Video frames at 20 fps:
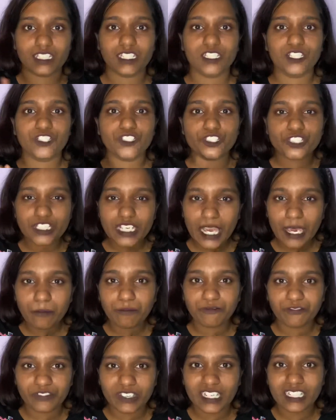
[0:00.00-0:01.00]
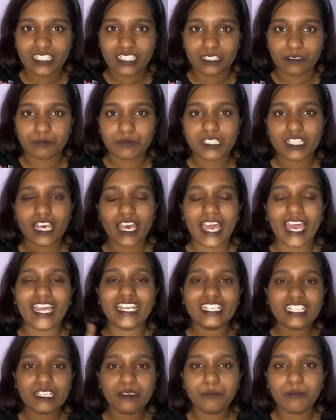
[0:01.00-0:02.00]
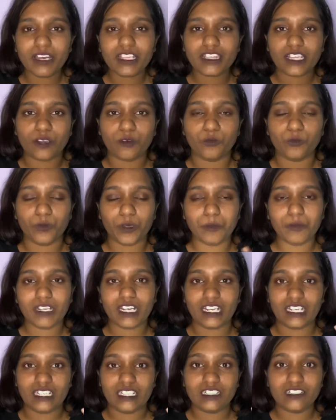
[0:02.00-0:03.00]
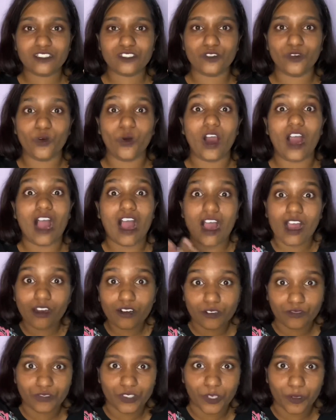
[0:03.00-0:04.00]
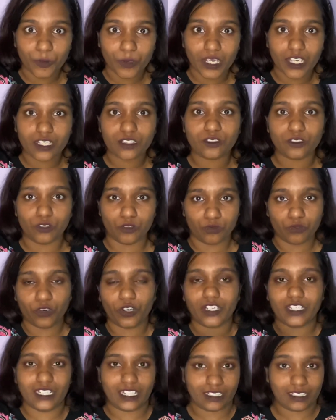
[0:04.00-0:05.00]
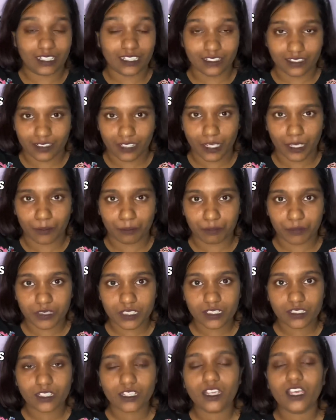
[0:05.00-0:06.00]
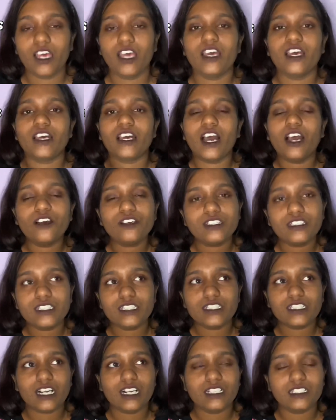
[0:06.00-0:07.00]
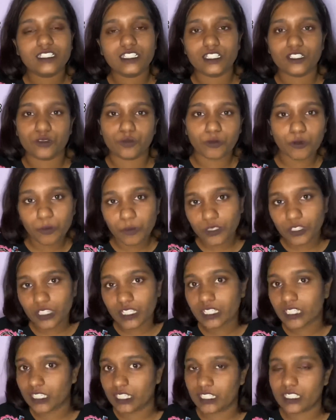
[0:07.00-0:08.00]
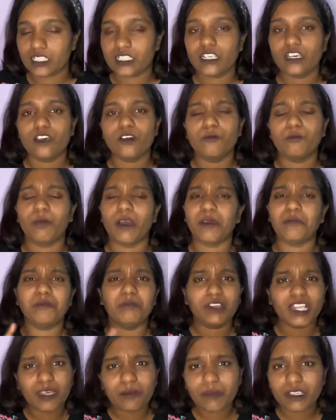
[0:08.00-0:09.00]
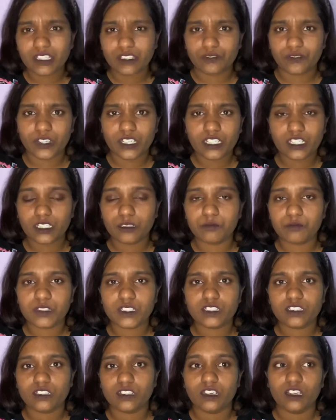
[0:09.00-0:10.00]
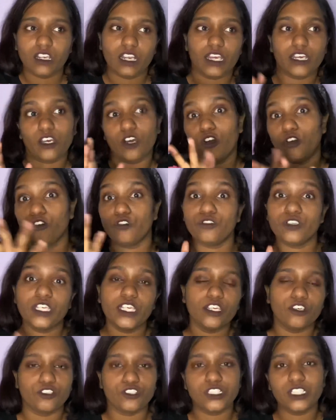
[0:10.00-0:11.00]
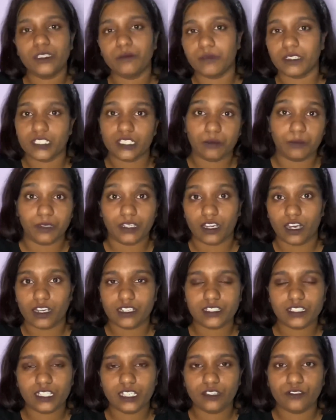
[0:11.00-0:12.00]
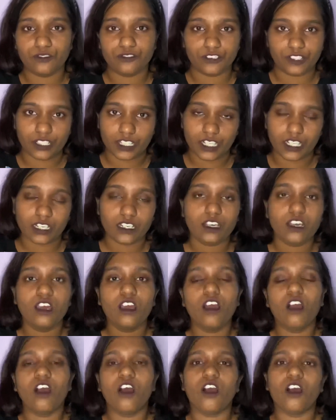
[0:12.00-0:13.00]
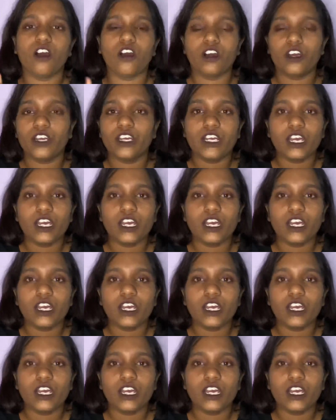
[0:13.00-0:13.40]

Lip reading: shame victims, and demand that women and girls go out of their way to avoid getting raped. How this culture is promoted is by blaming the victims, like, oh, he or she must have been asking for it, or